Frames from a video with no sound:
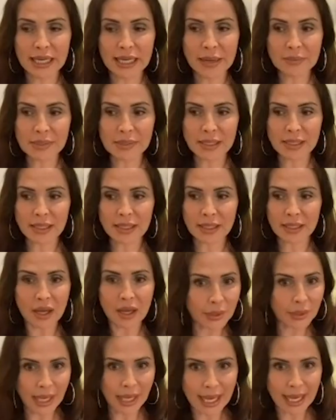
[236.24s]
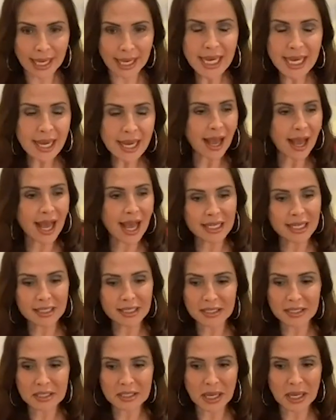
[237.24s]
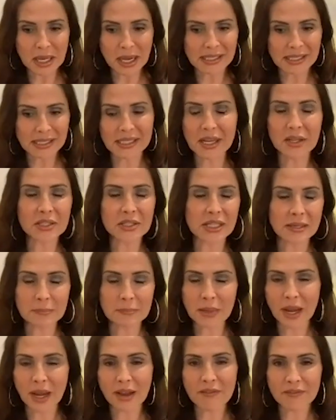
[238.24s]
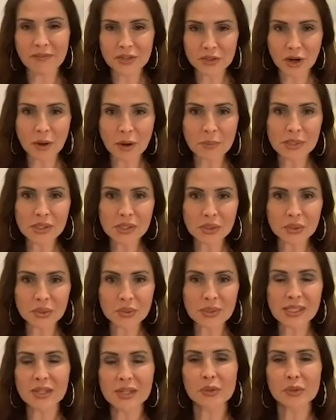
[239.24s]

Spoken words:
I was like, okay. And I started applying for drama schools and